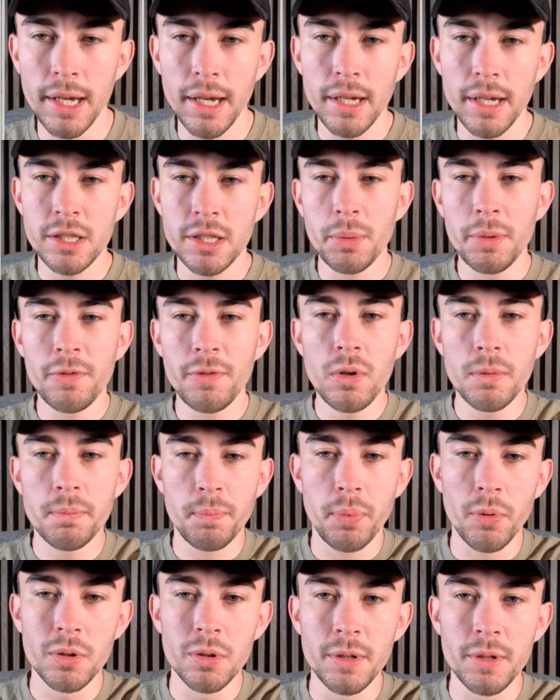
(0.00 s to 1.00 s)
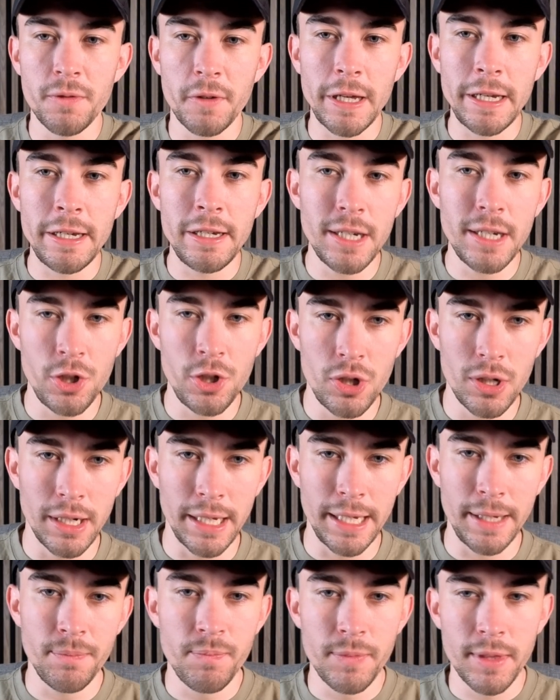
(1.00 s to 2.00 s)
So we've got Bournemouth
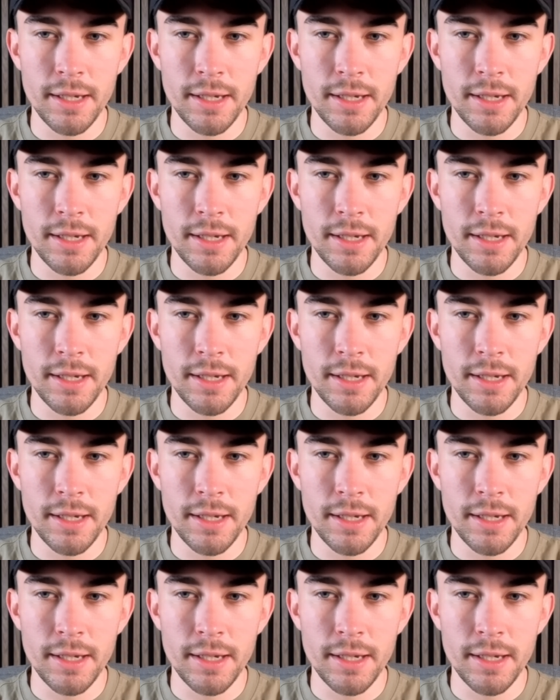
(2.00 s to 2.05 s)
initially